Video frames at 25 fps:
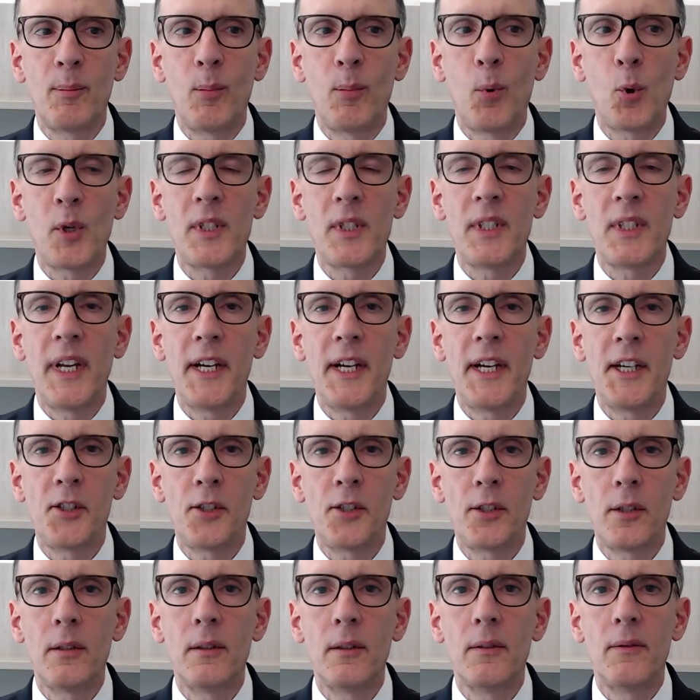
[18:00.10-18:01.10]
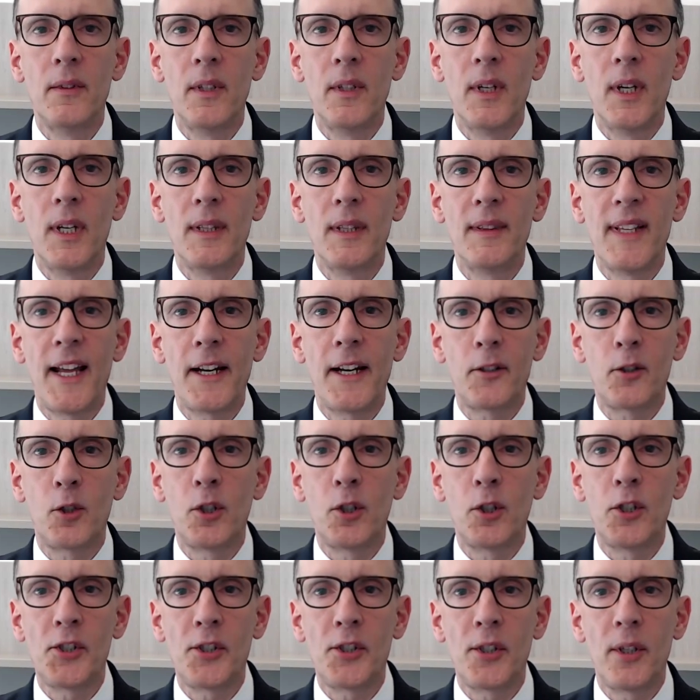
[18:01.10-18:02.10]
subordination, that
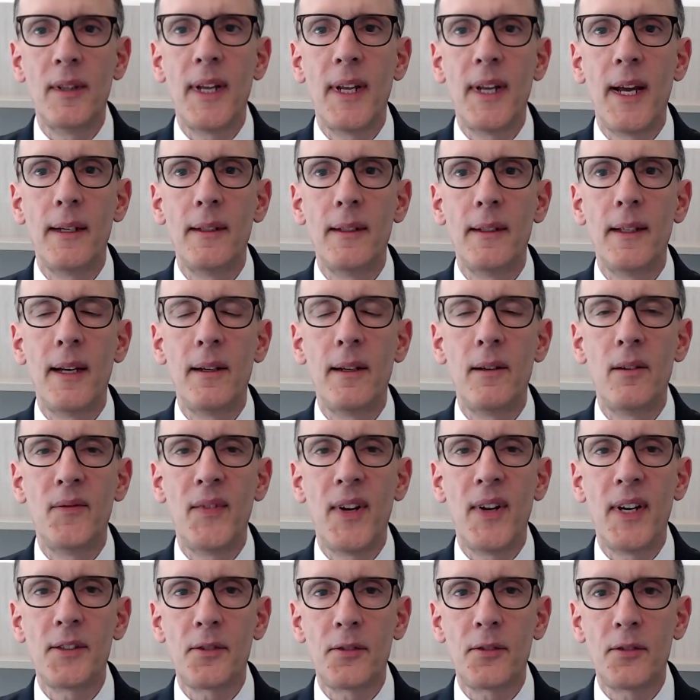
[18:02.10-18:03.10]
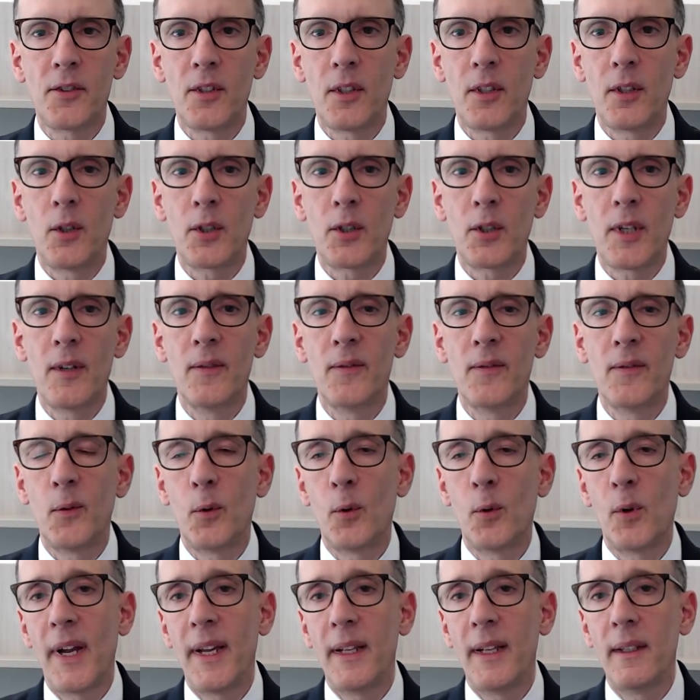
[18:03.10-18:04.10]
cushion that investors are looking
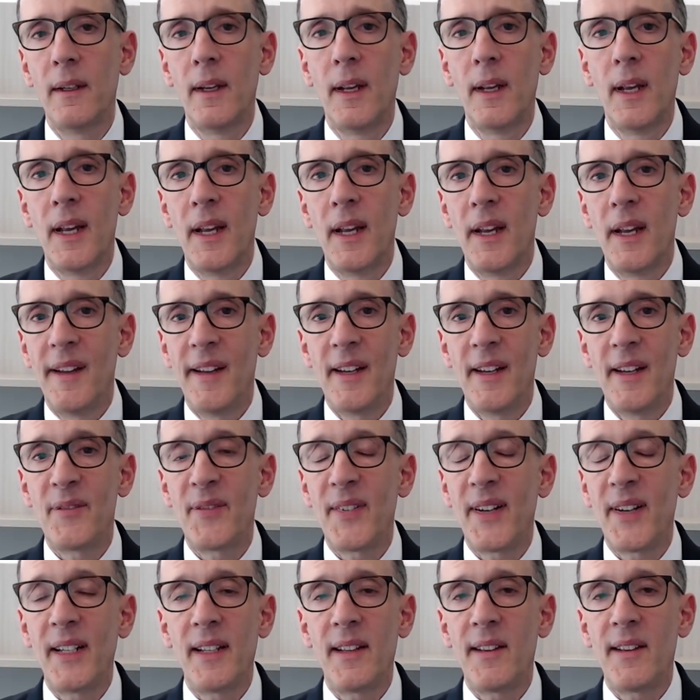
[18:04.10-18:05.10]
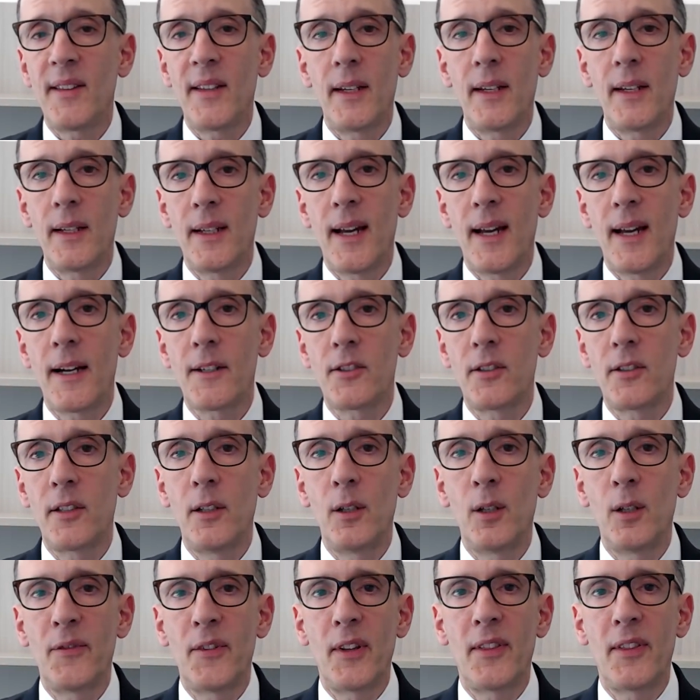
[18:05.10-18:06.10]
for. And if anything,
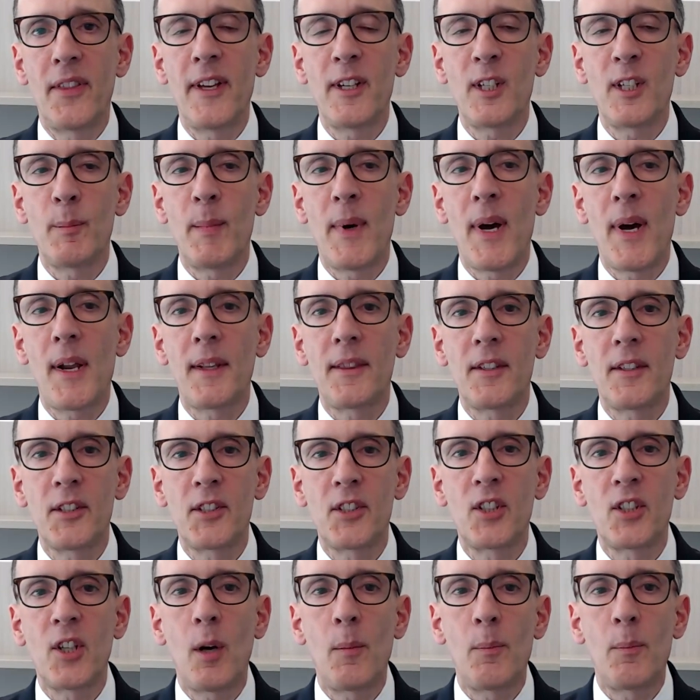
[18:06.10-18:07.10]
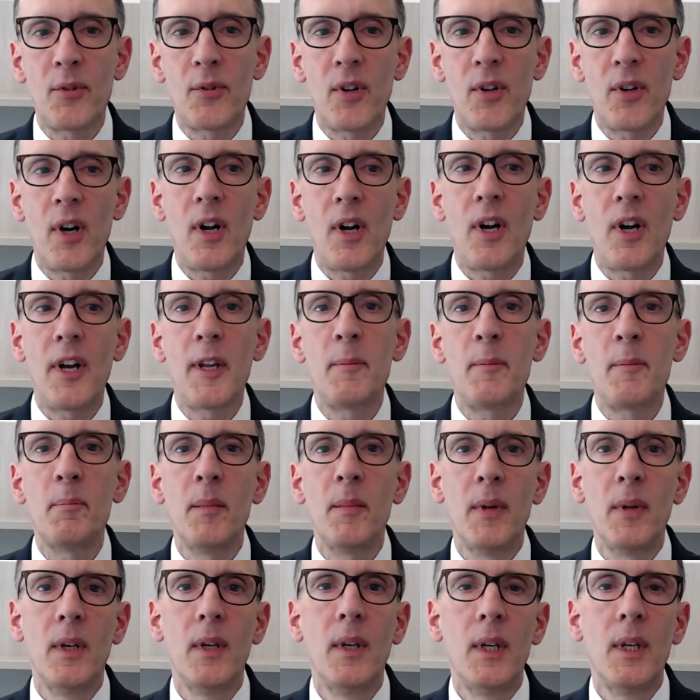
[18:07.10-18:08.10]
actually, if you think about it, the
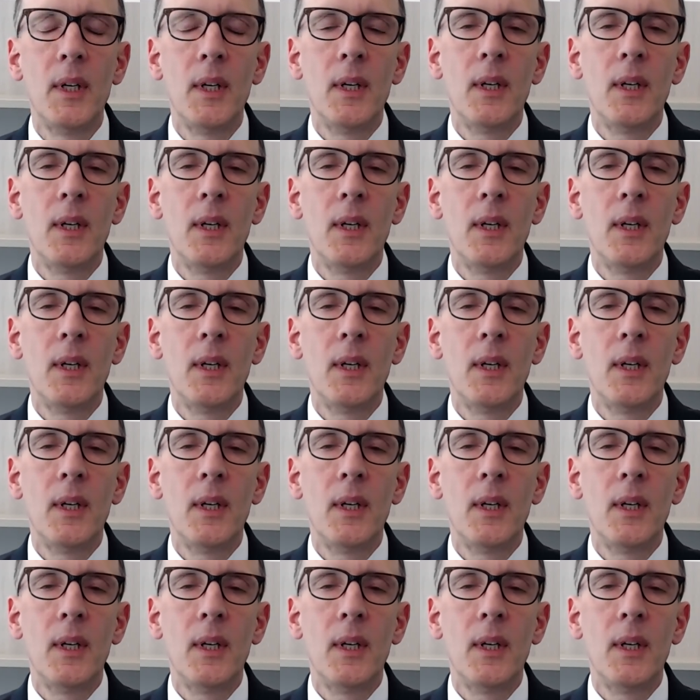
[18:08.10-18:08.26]
subprime